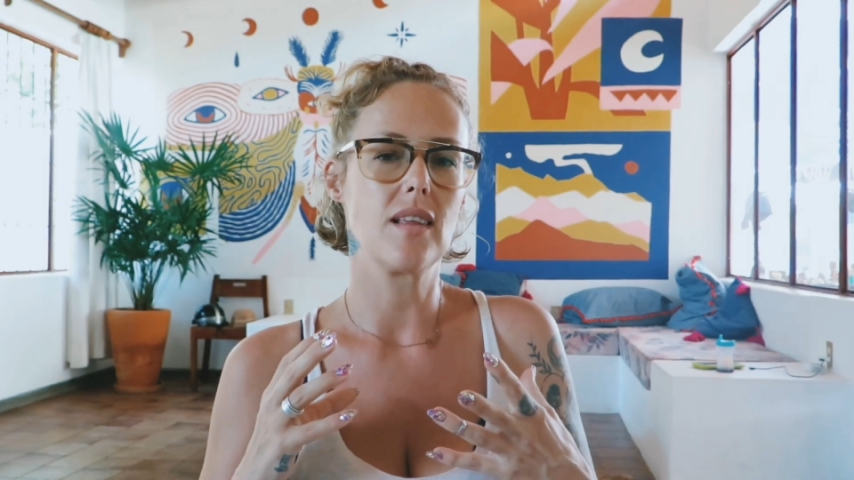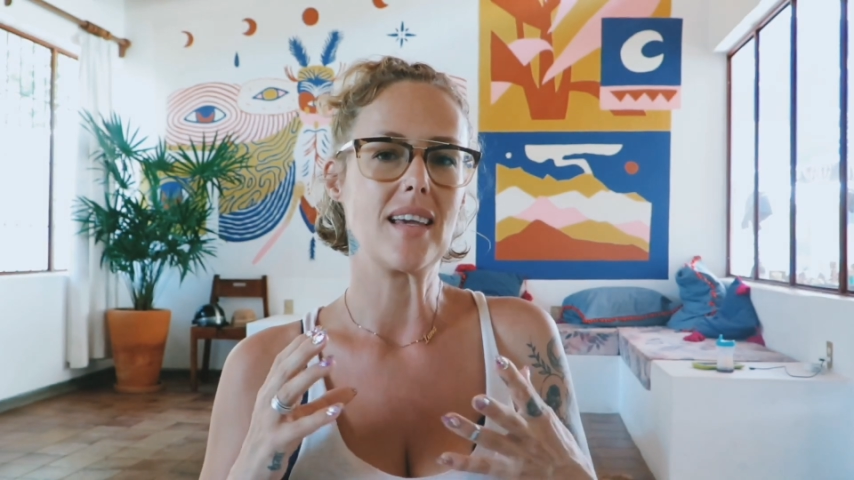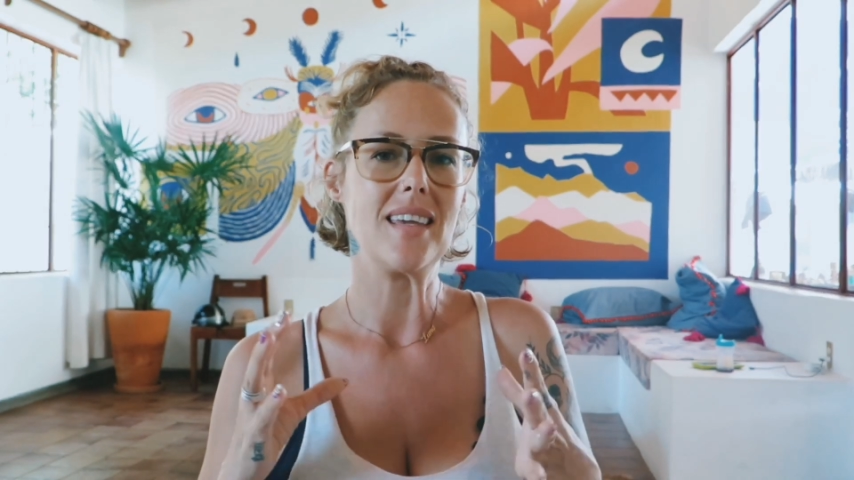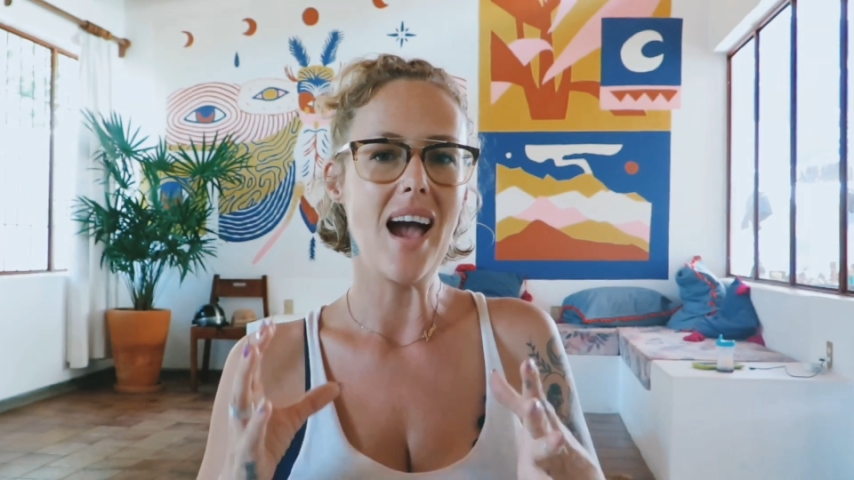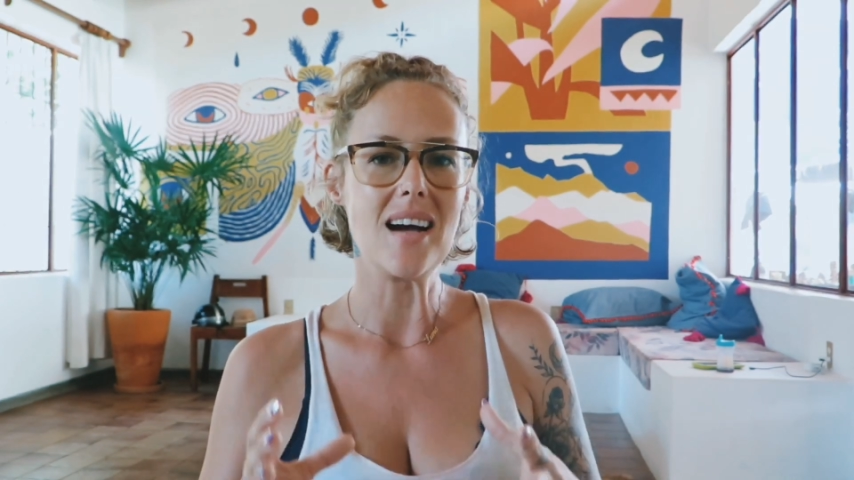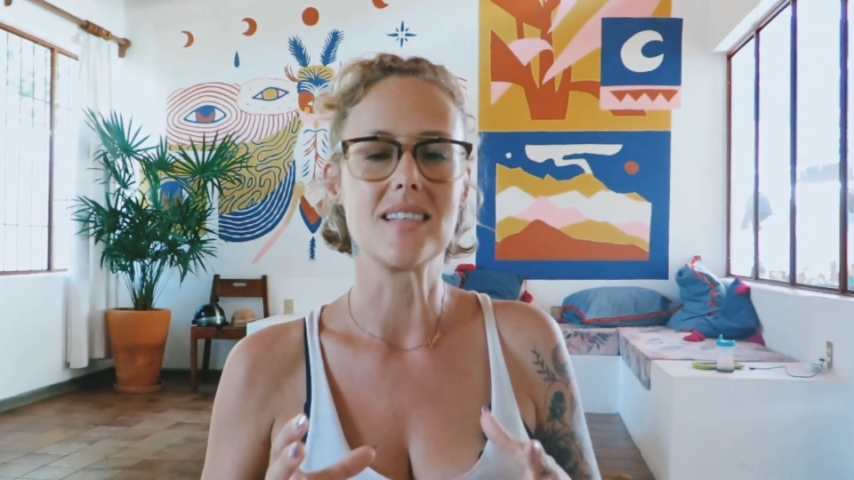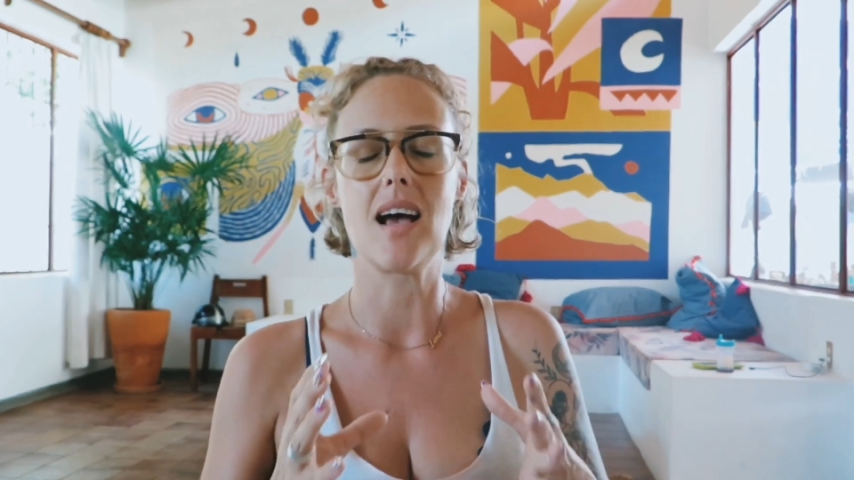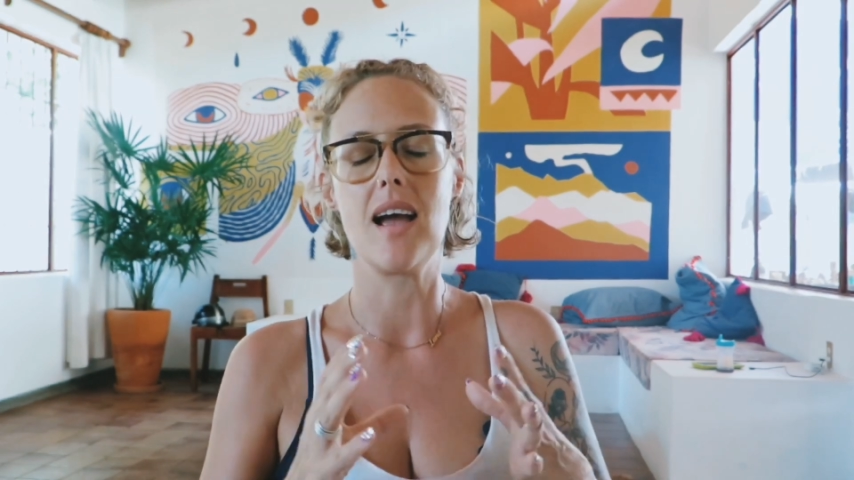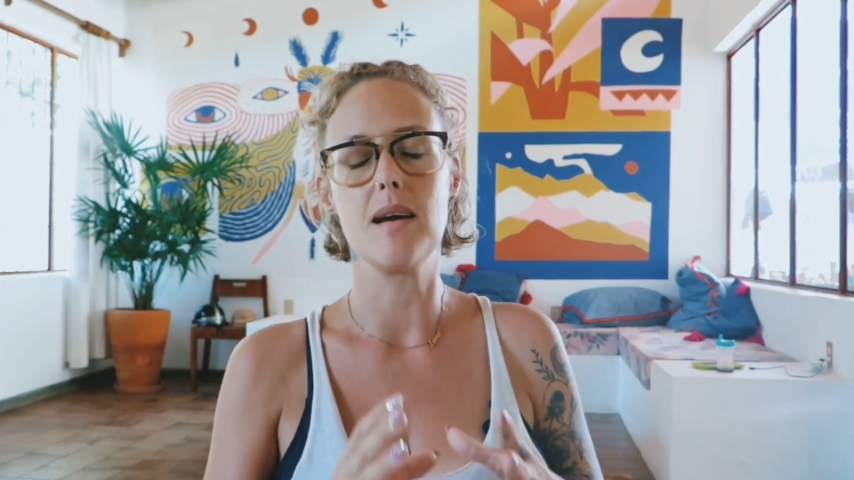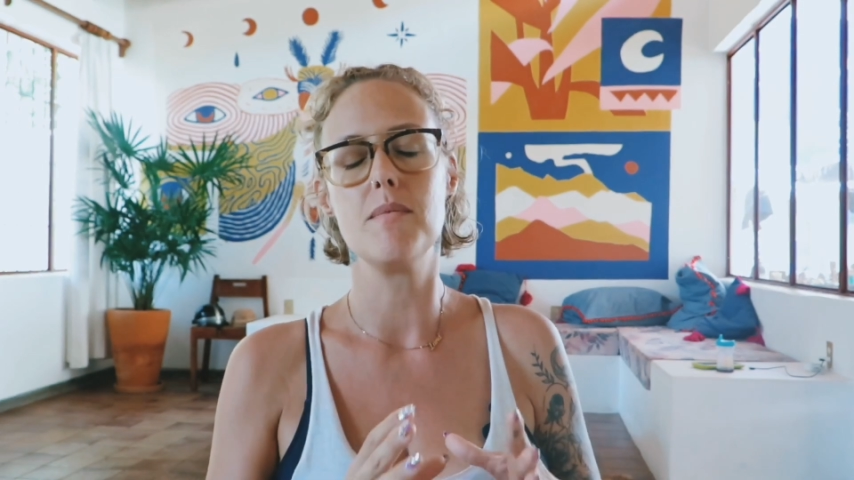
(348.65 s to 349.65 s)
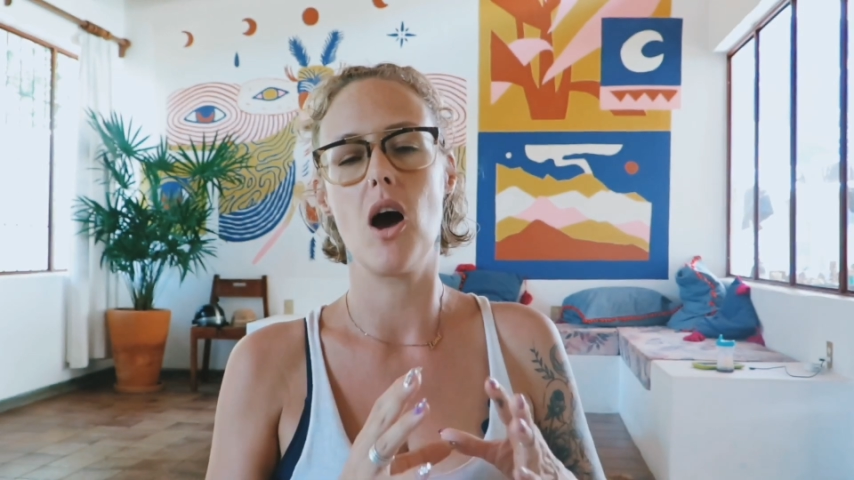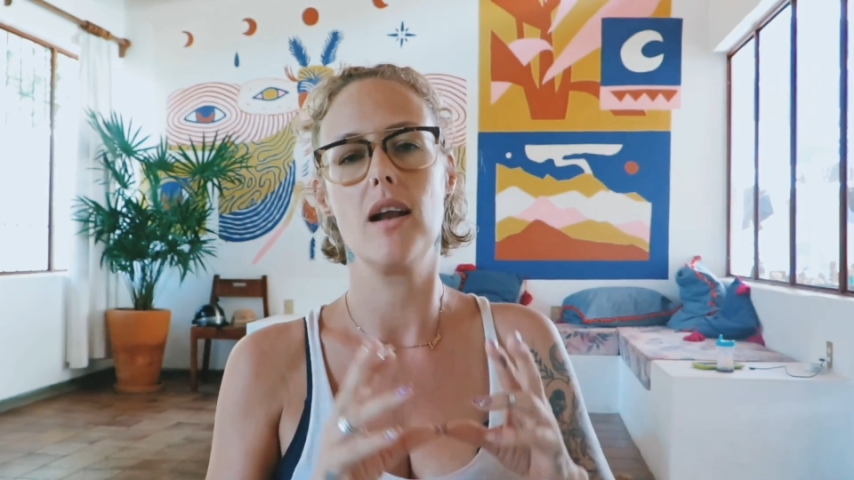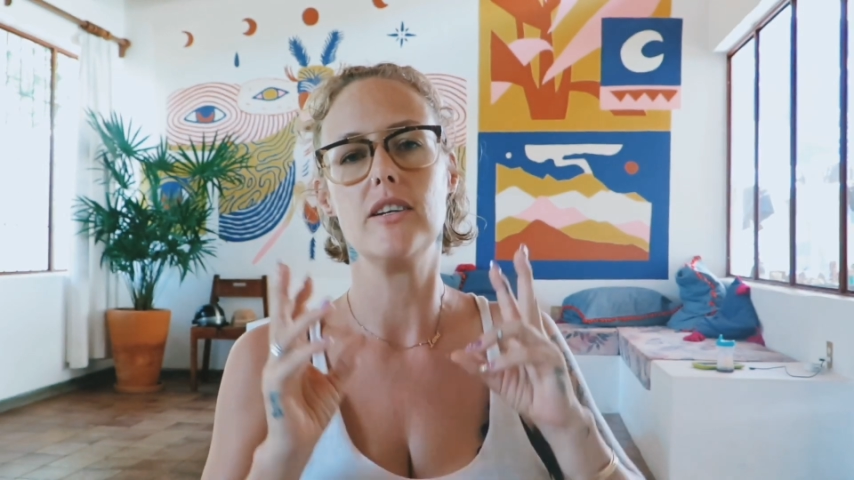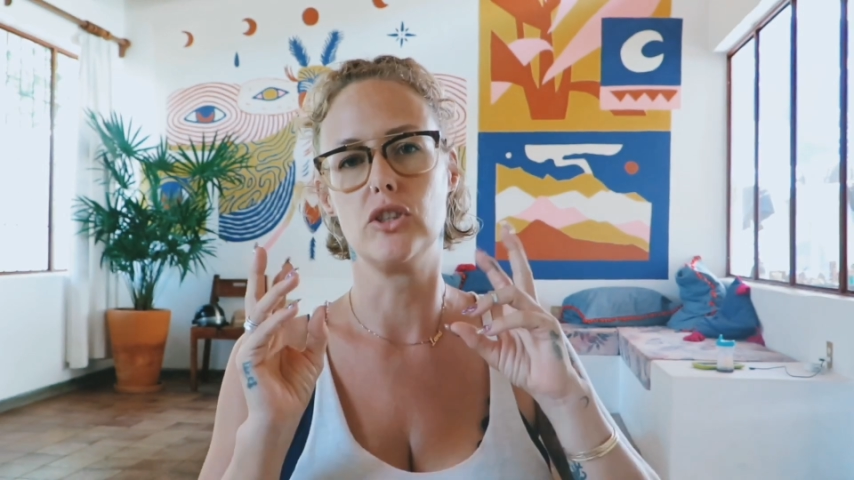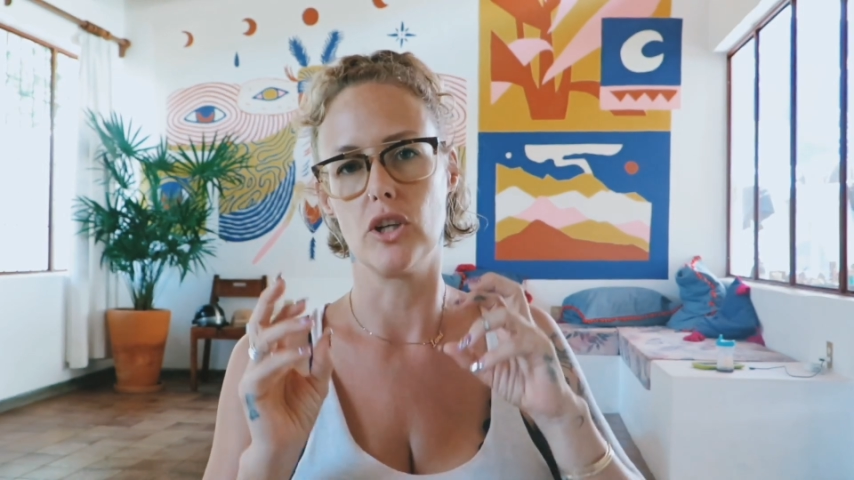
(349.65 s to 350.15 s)
Like, yes, I am
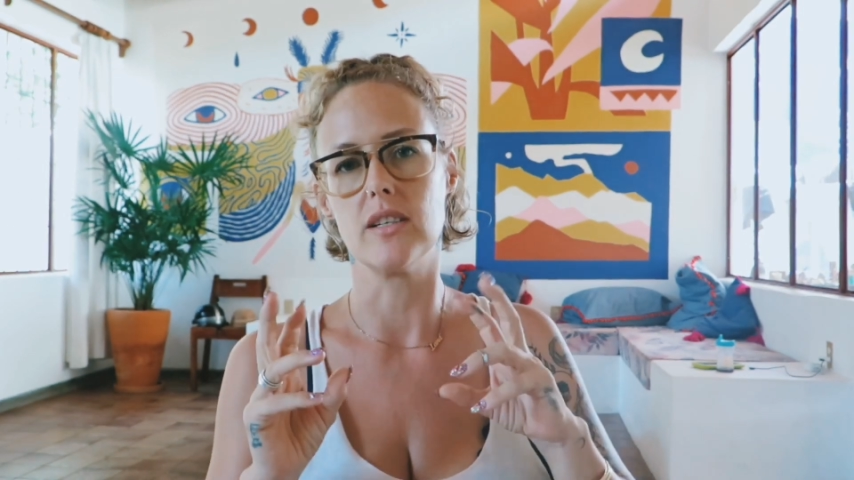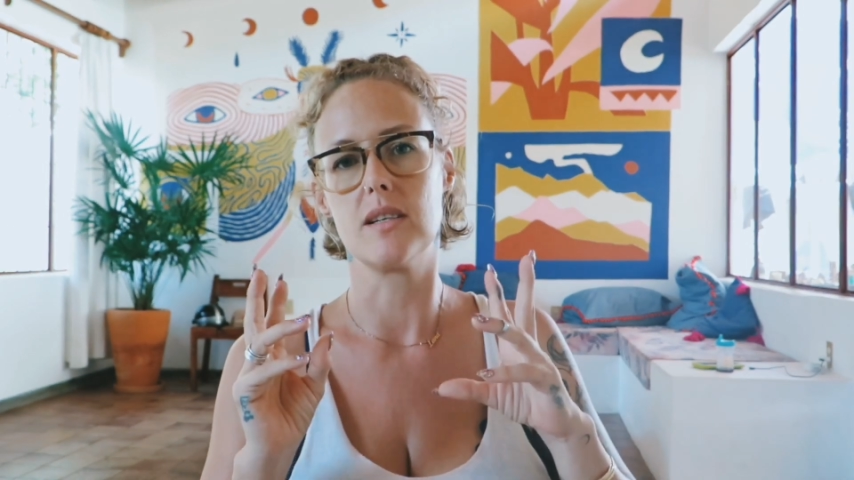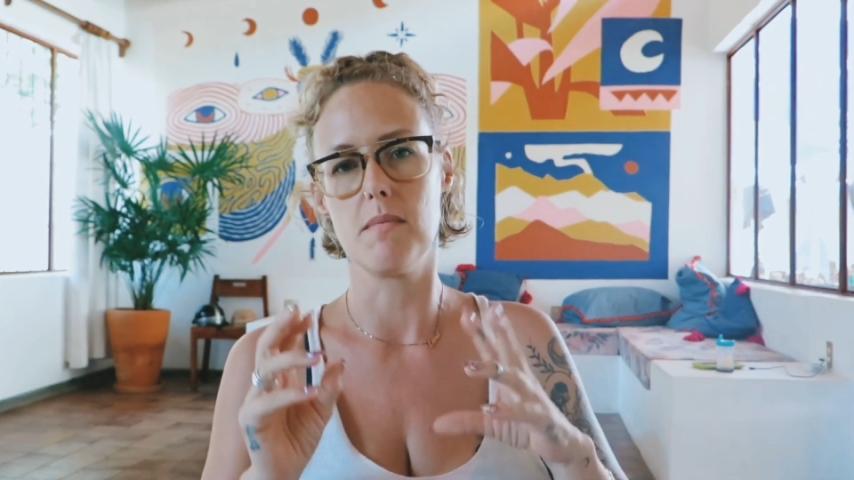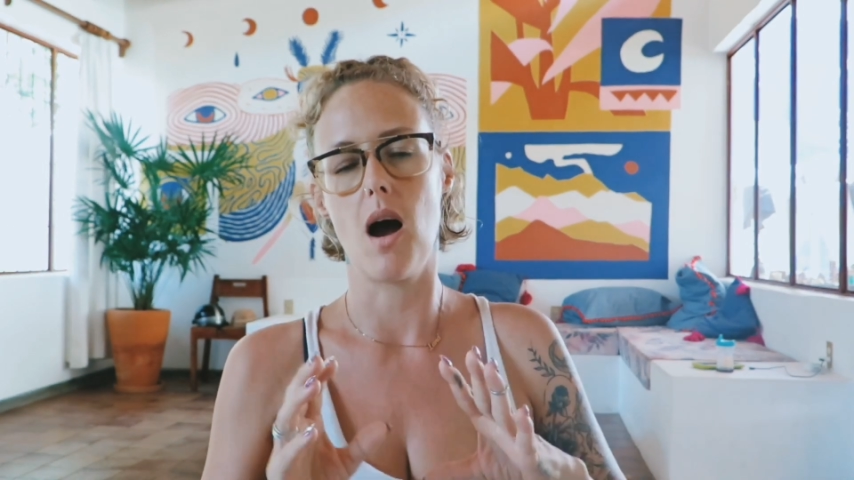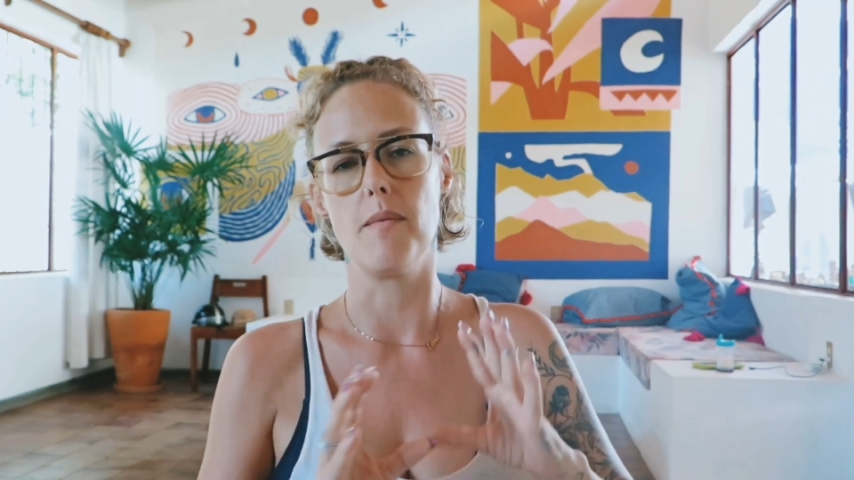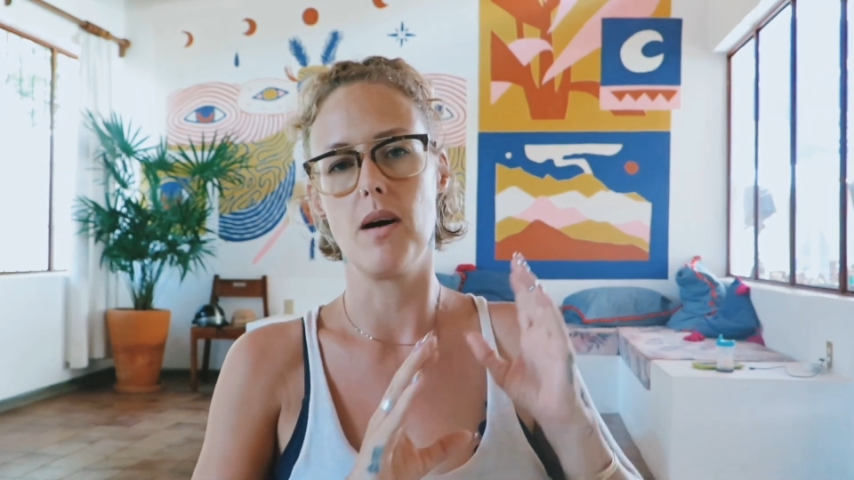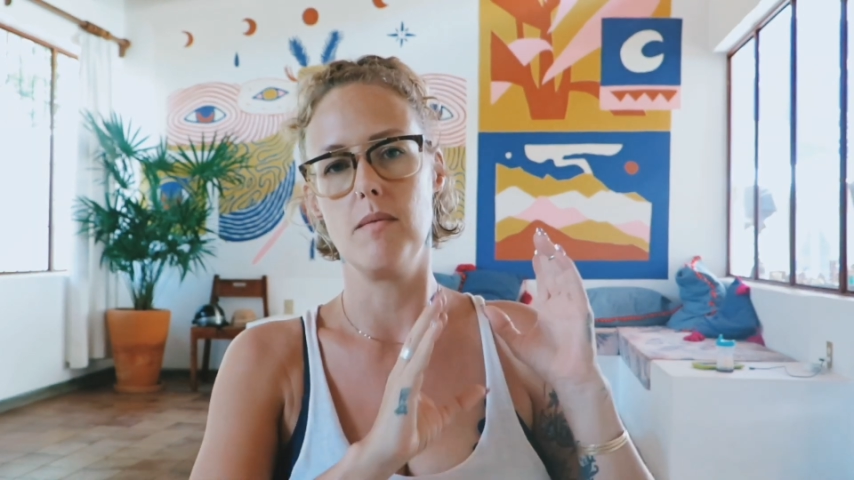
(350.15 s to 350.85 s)
not just a mom.